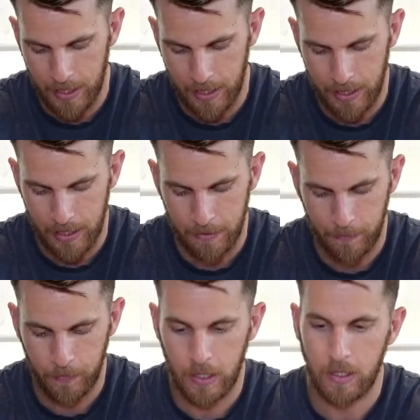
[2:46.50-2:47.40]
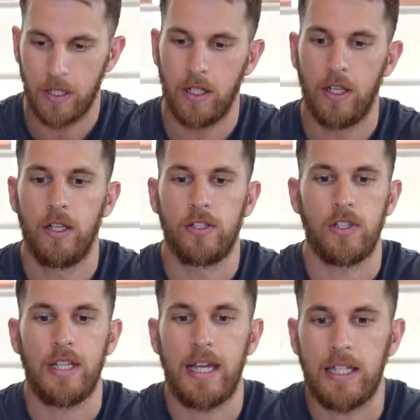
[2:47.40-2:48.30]
they are. So
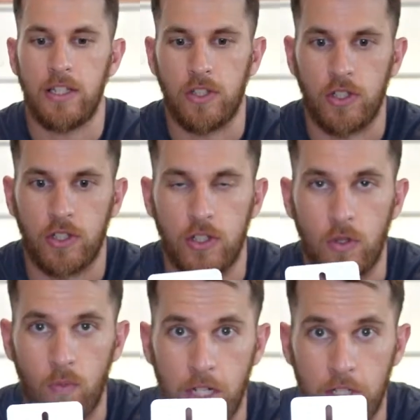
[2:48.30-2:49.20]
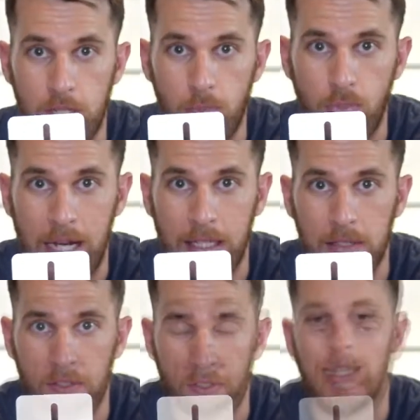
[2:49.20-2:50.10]
that is just the Renogy
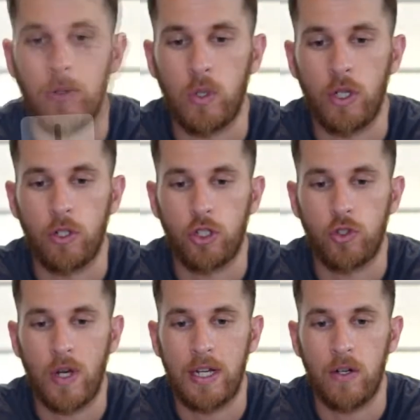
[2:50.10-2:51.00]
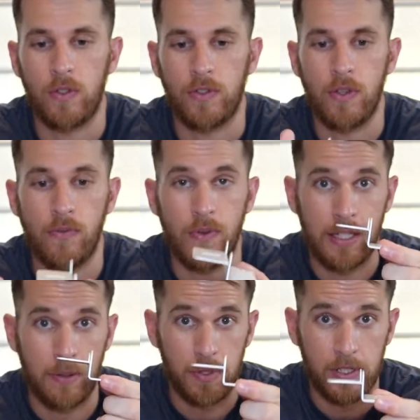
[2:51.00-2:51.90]
brackets. That will go straight onto the
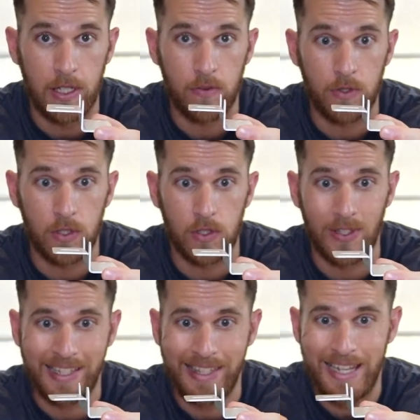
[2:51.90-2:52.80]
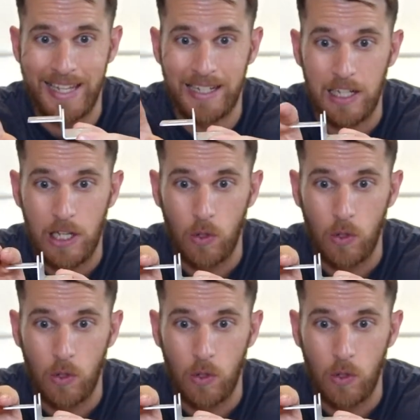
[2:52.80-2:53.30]
van themselves, just like that,